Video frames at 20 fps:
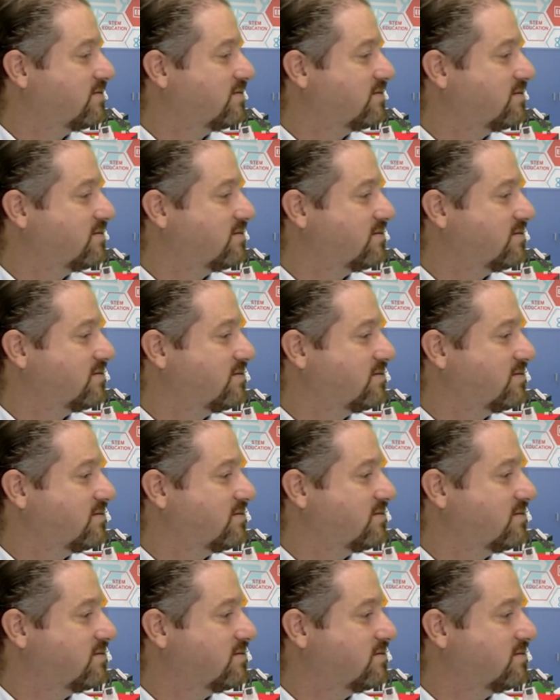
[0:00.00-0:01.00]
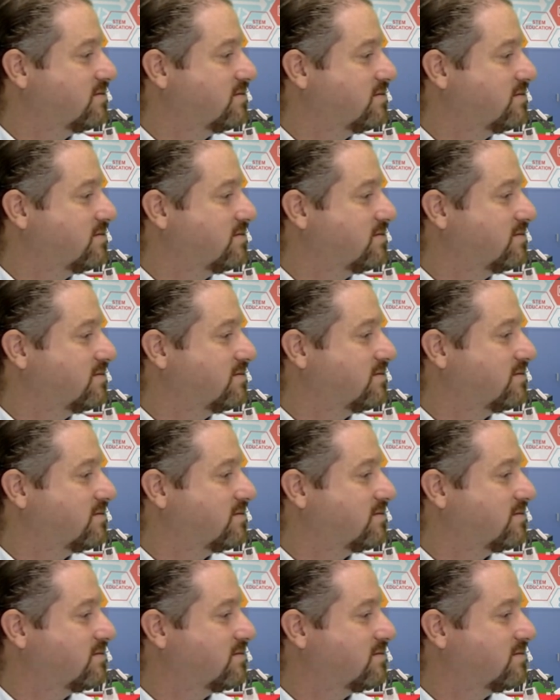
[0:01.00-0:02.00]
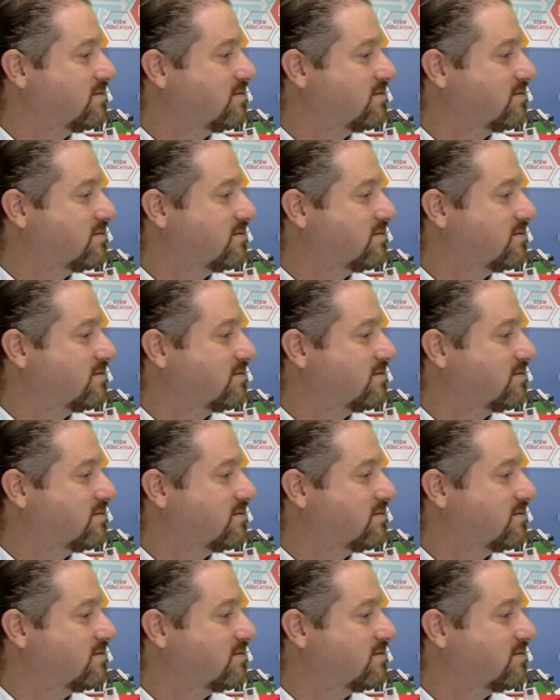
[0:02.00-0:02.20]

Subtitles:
[no speech]